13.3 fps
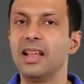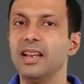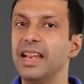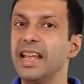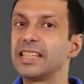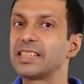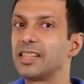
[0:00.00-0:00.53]

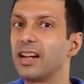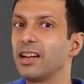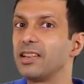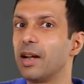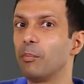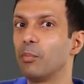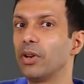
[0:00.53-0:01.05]
Next, start
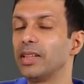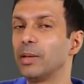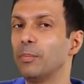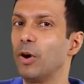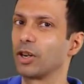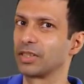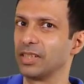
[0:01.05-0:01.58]
numbering the
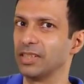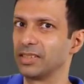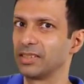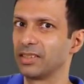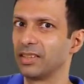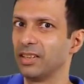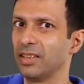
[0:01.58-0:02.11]

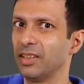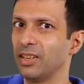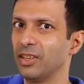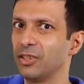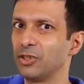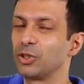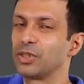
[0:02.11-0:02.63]
boxes.
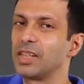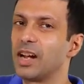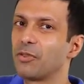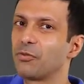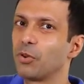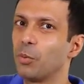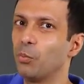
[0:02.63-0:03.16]
So
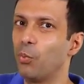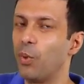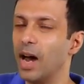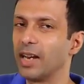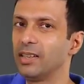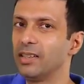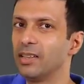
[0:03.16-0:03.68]
start from
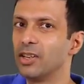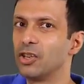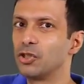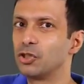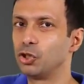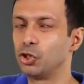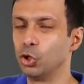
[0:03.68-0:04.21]
1,
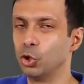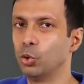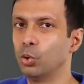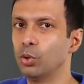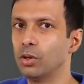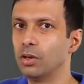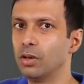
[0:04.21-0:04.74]

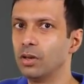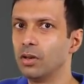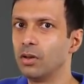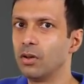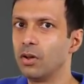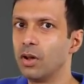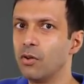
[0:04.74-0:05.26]
2,
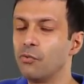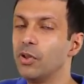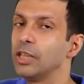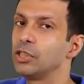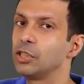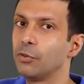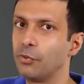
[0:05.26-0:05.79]

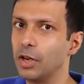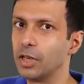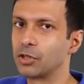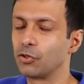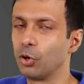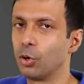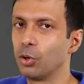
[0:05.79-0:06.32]
finish the
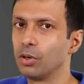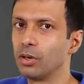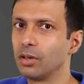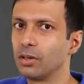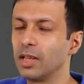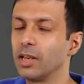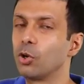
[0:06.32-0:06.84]
first row,
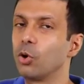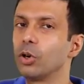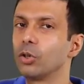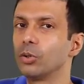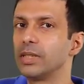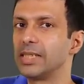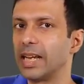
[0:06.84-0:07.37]
then go on
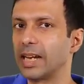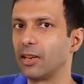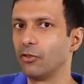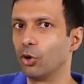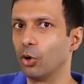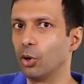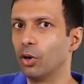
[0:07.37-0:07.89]
to the second
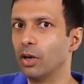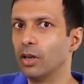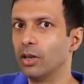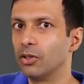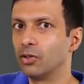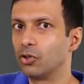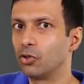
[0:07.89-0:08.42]
row,
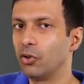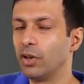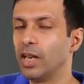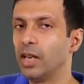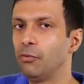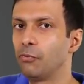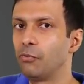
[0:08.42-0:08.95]

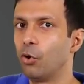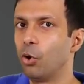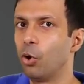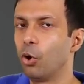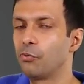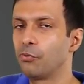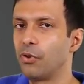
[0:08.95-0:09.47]
3,
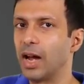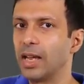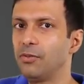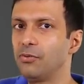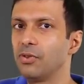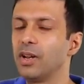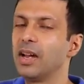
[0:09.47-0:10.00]
4,
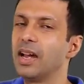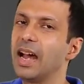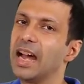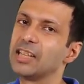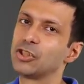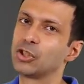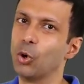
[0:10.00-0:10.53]
5
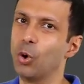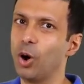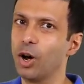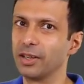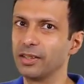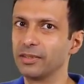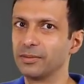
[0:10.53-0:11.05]
and so on.